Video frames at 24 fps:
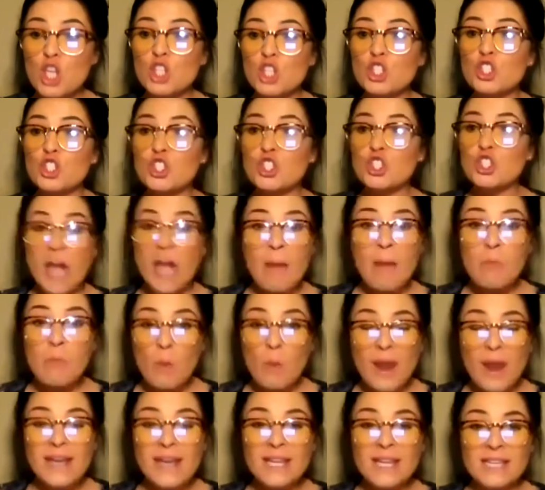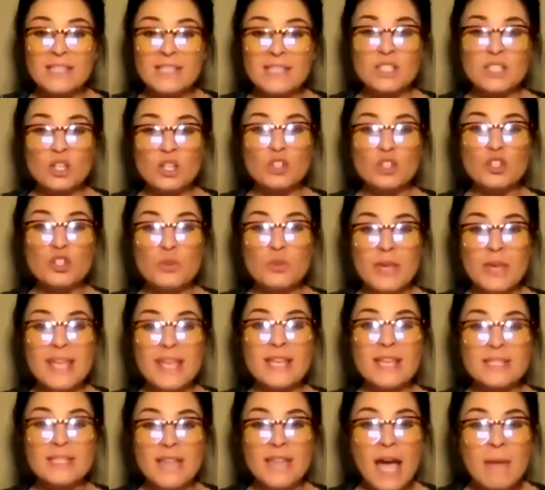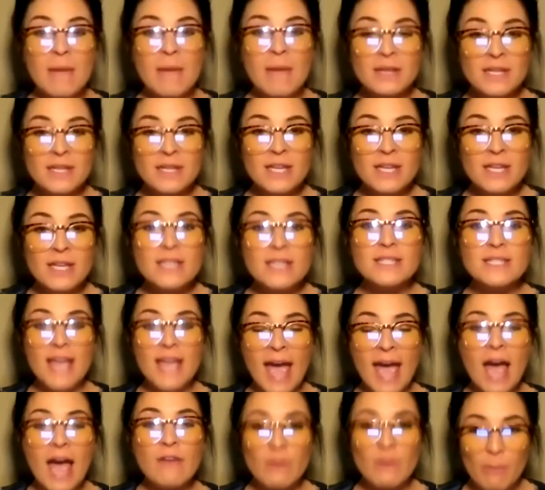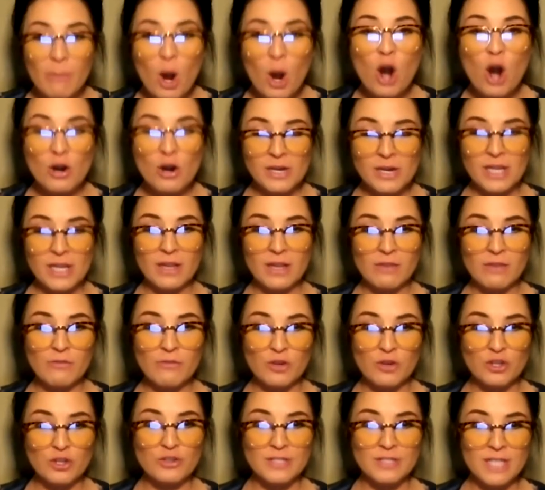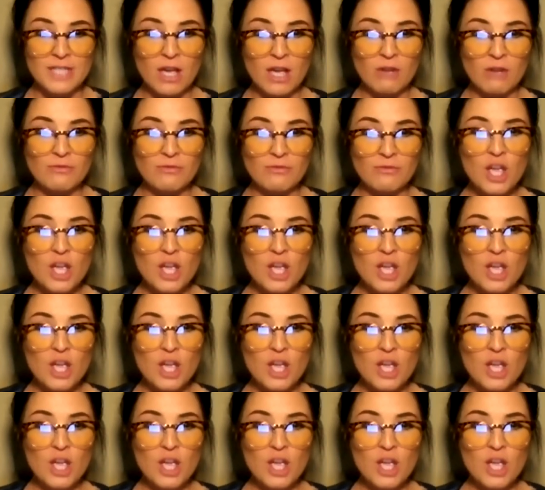Stop waiting until you hit diamond to have a party for yourself.